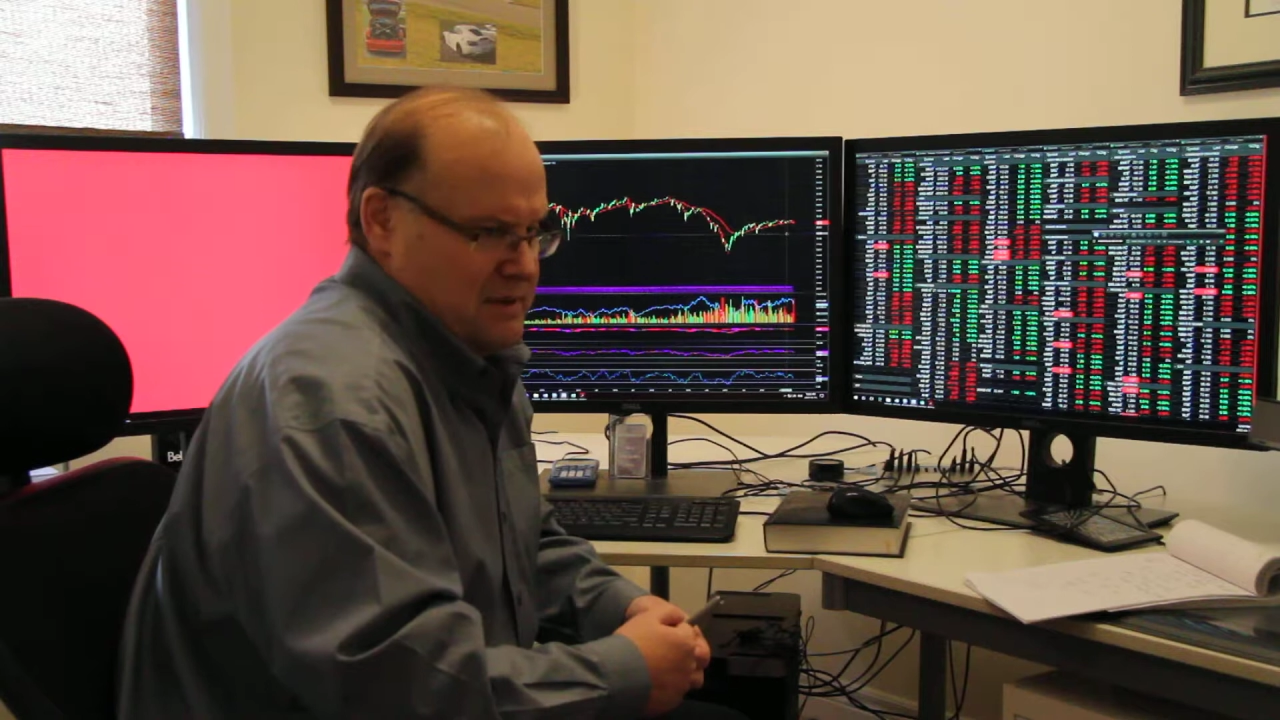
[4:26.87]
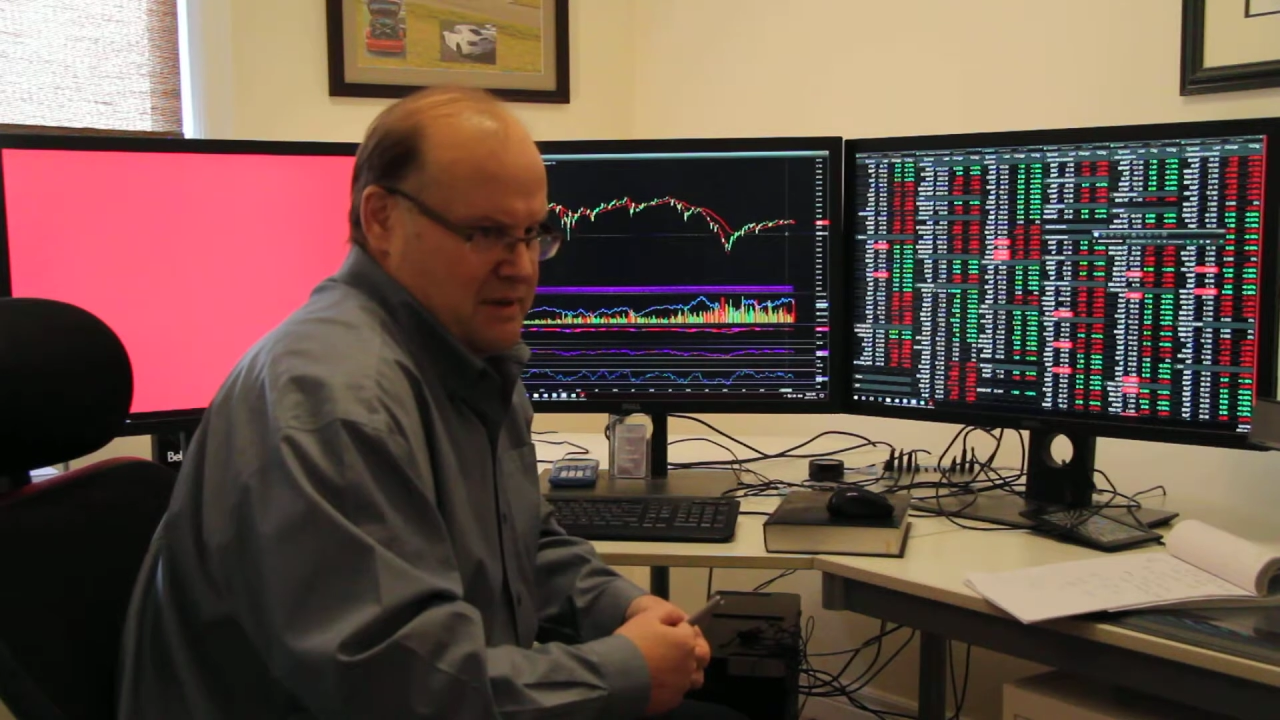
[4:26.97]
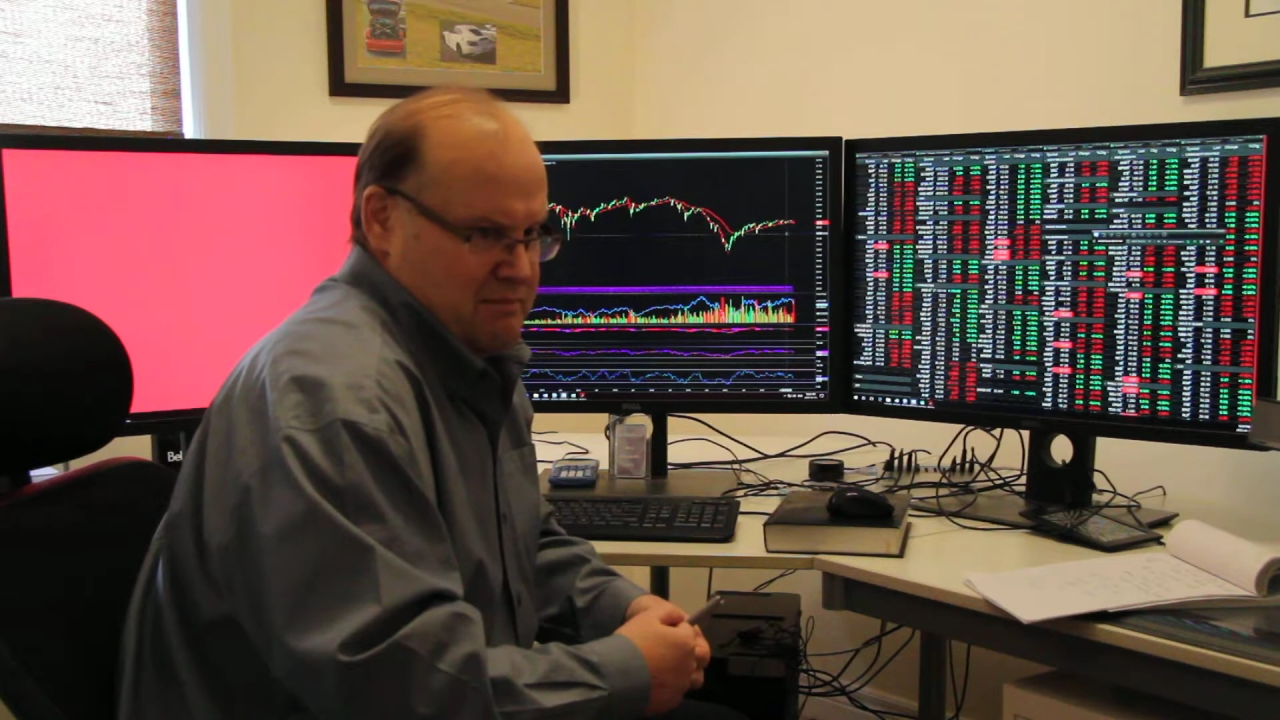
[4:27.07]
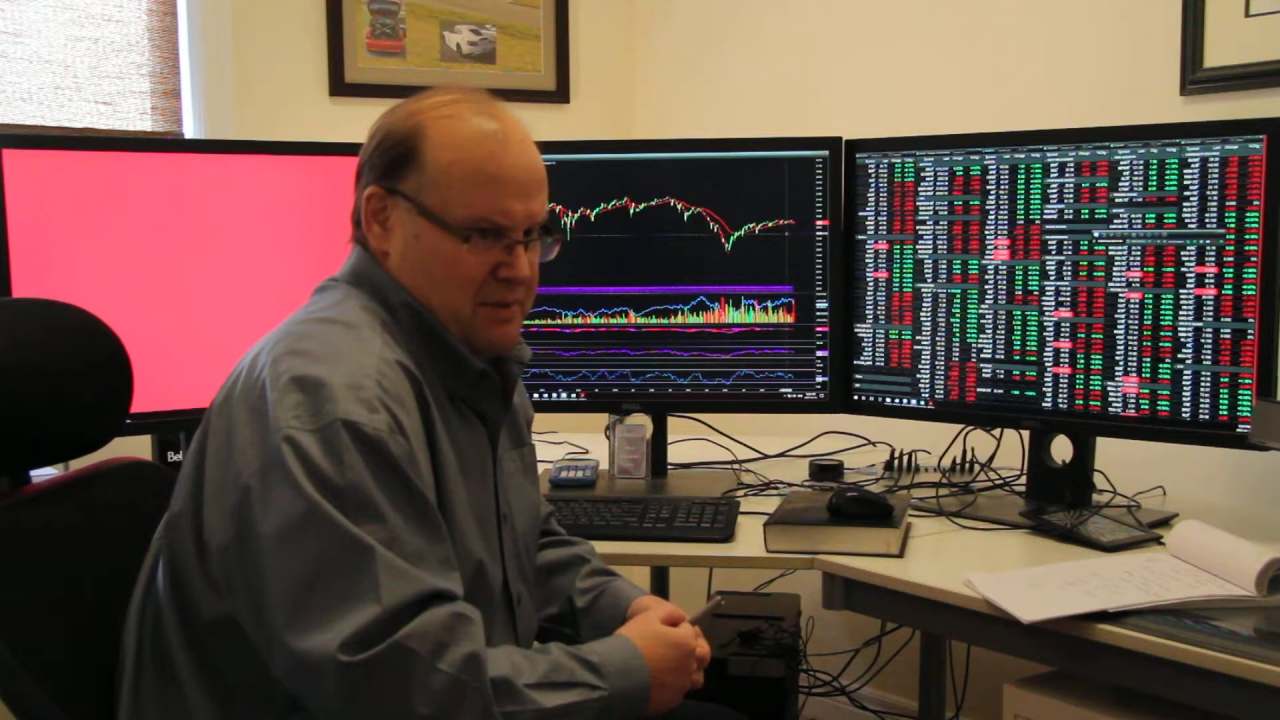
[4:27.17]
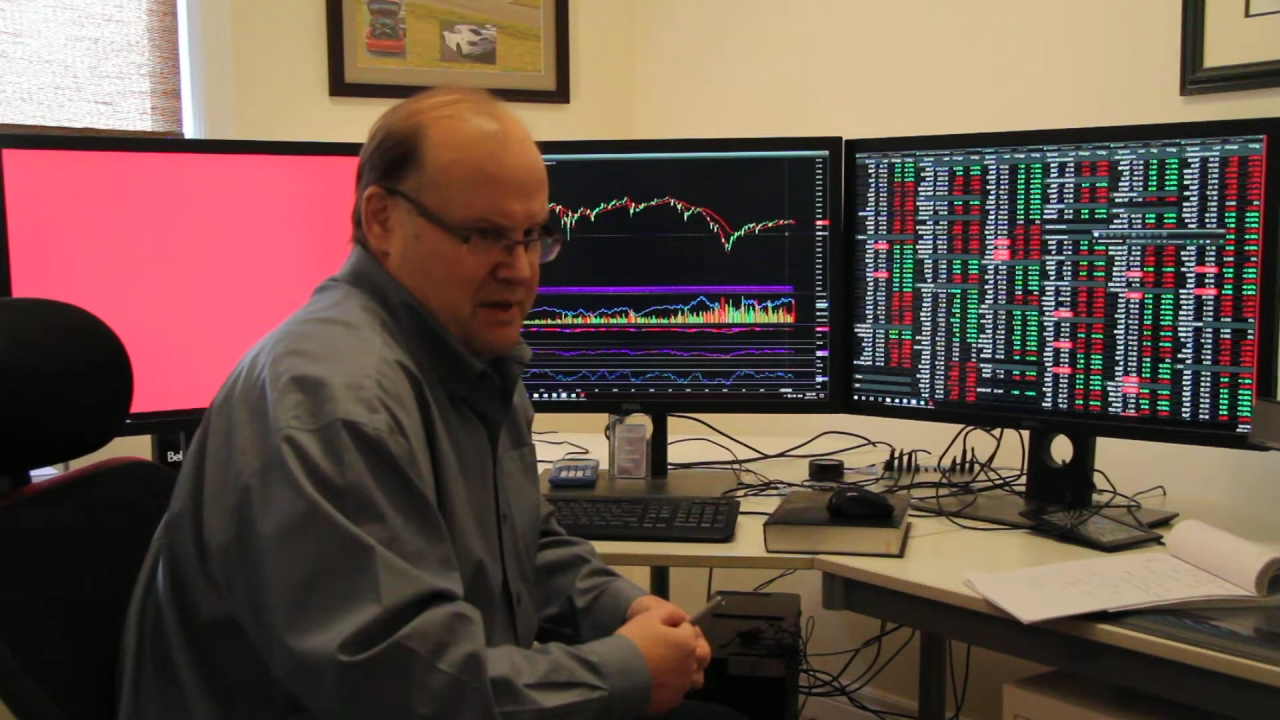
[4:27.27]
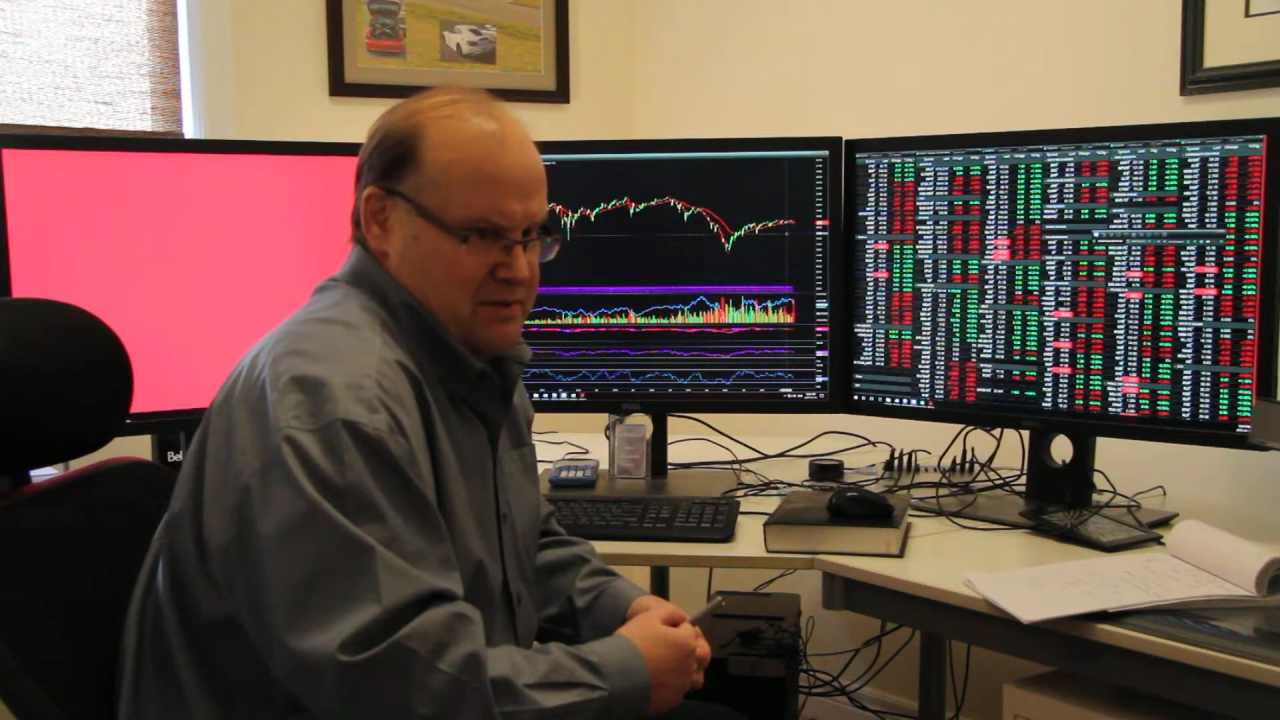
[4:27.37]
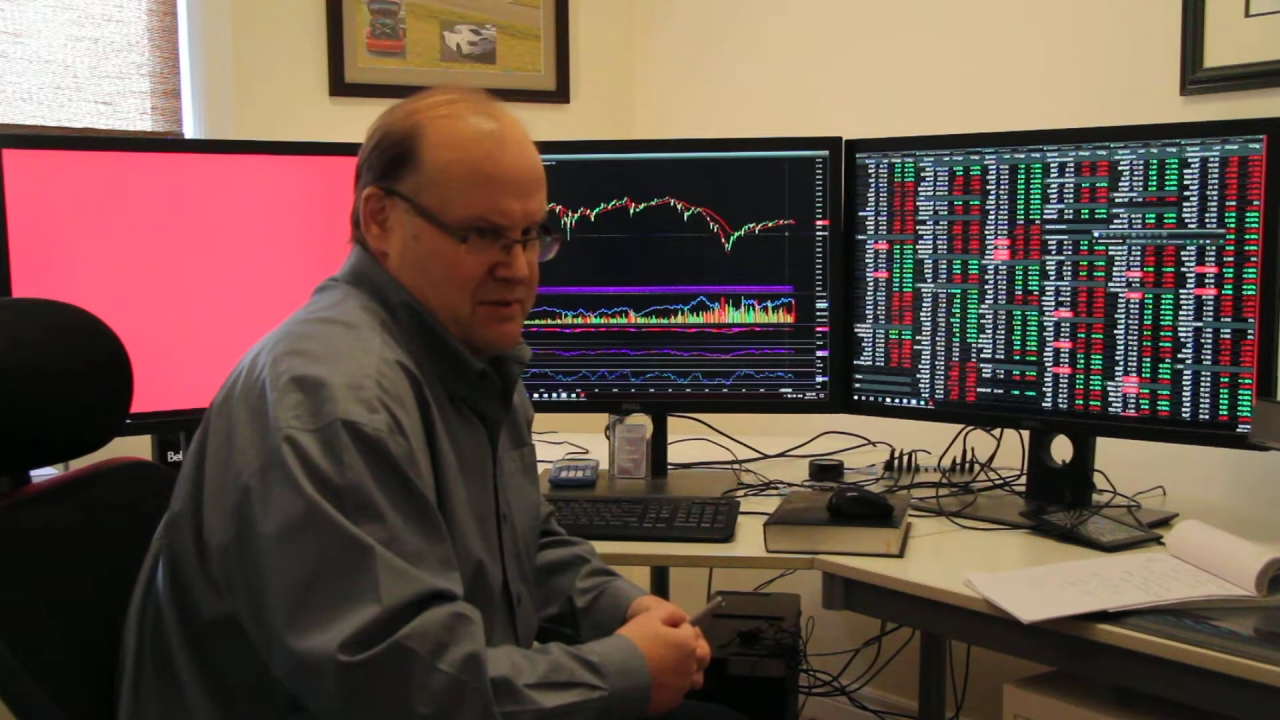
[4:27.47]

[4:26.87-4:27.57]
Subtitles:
it makes